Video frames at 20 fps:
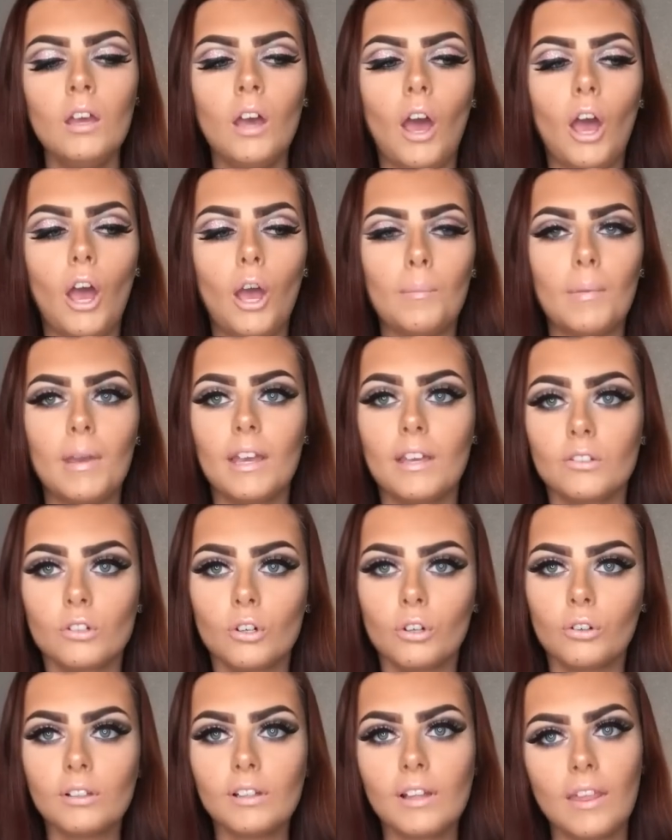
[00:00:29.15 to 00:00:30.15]
Um, it is
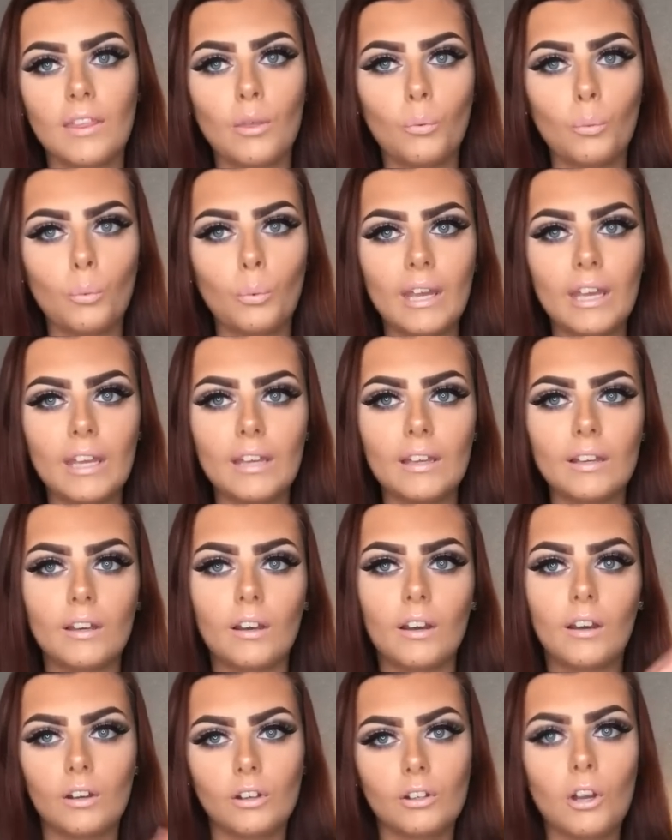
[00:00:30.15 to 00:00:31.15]
currently the
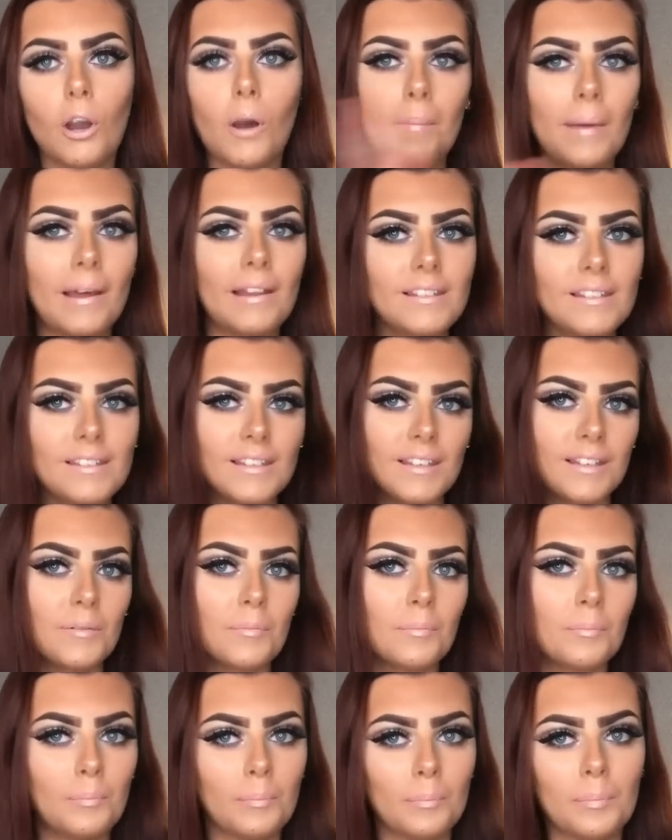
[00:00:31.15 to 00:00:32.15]
week
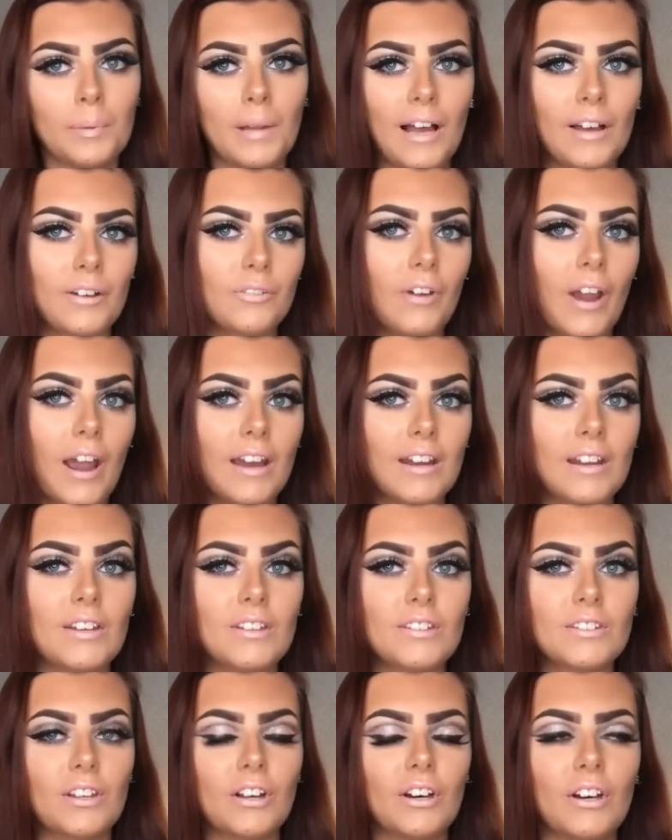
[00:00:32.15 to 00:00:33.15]
commencing Black
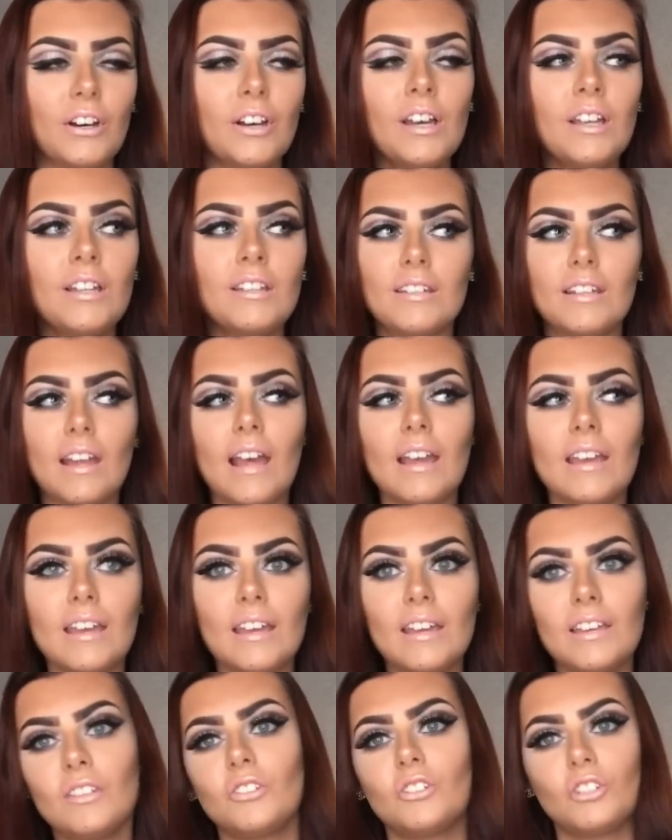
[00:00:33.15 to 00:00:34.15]
Friday, so today
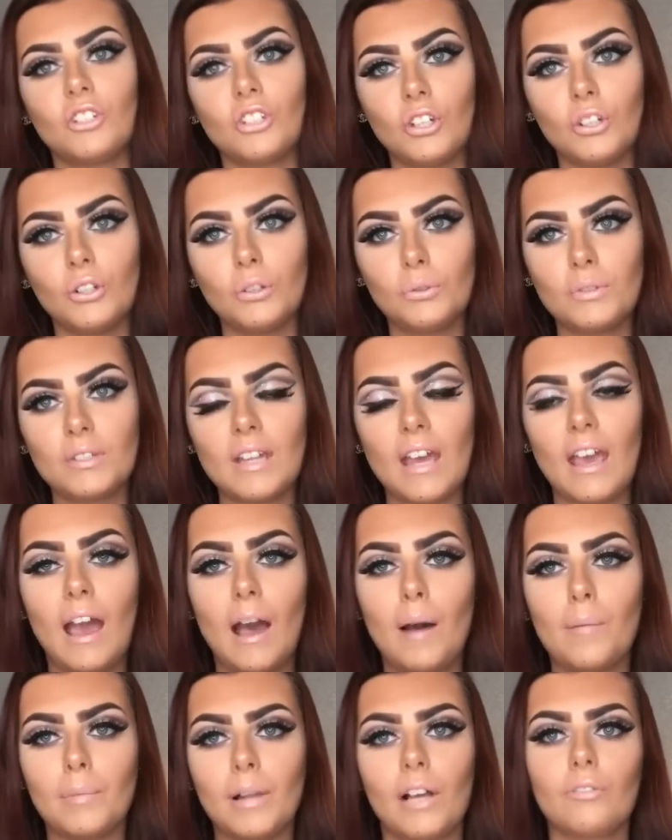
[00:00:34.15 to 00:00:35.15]
it is Tuesday
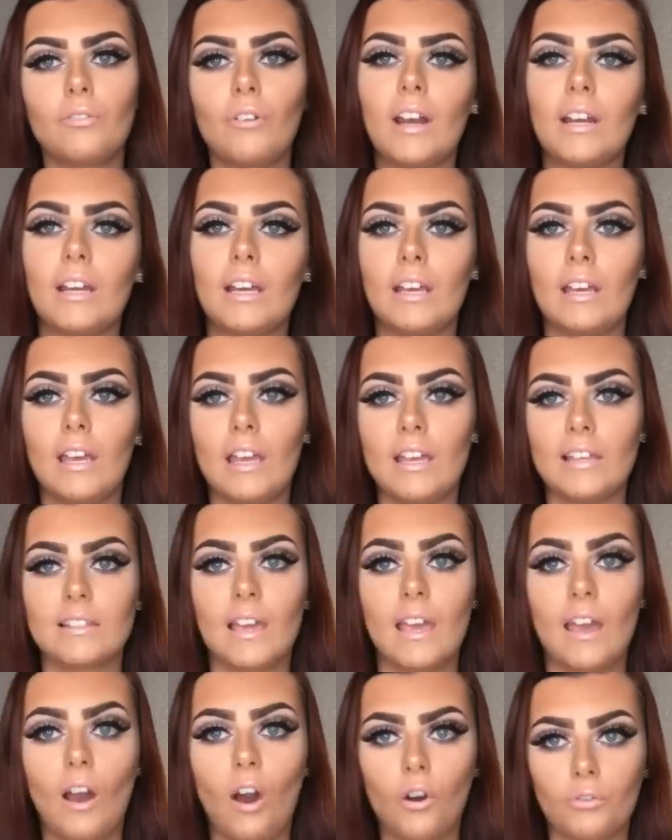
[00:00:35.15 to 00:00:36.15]
and Black Friday is
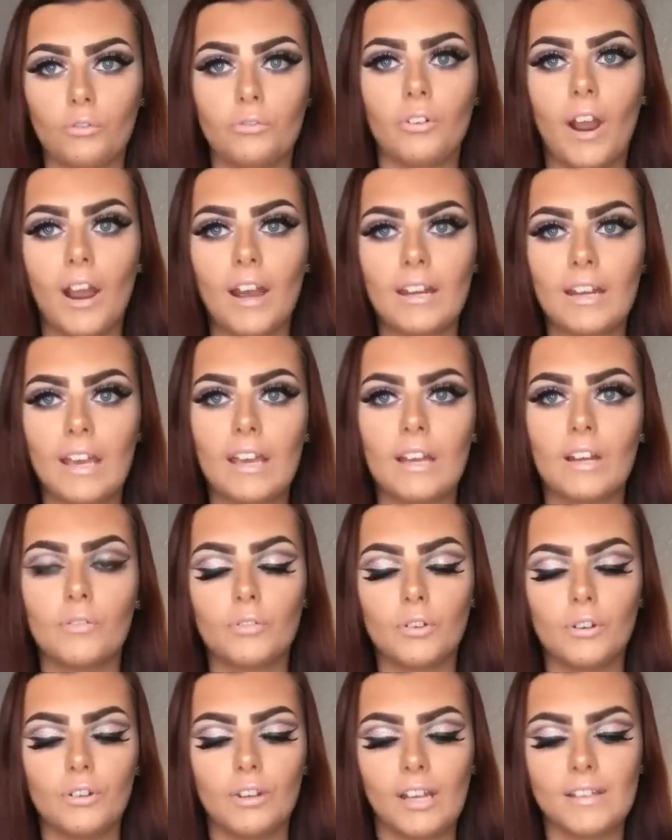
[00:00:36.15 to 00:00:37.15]
on Friday in a
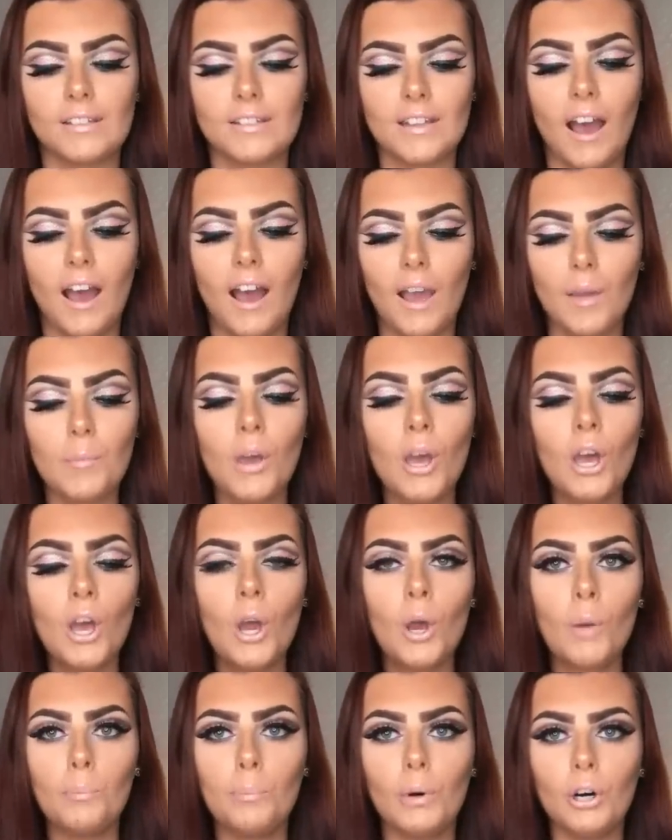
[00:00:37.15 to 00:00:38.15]
few days time,
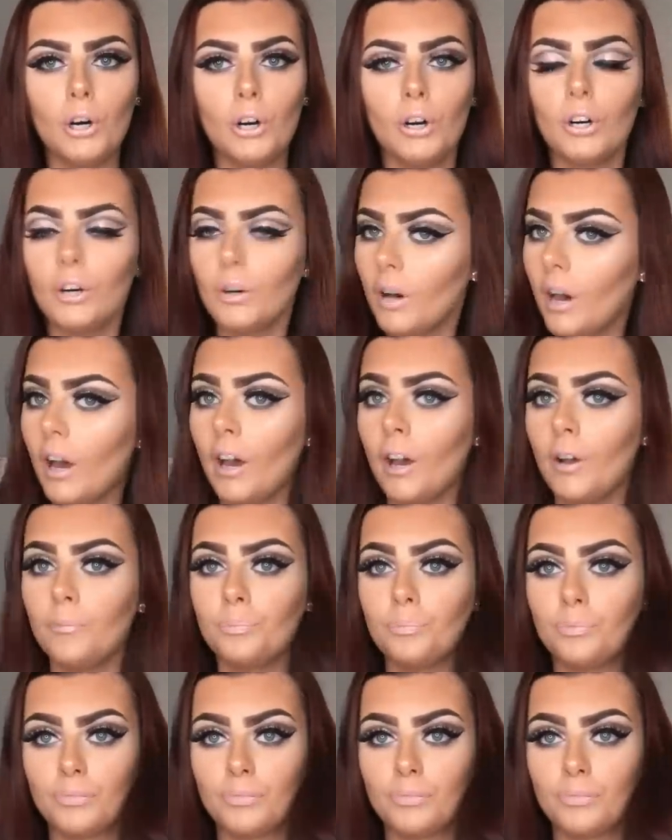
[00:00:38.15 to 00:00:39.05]
but um,